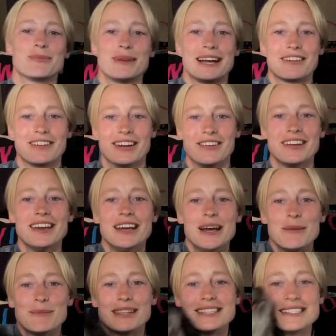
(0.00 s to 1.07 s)
background,
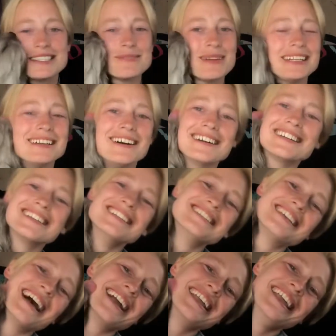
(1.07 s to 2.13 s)
but this is my dog,
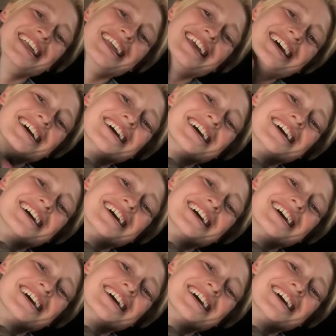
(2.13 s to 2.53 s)
Kentucky.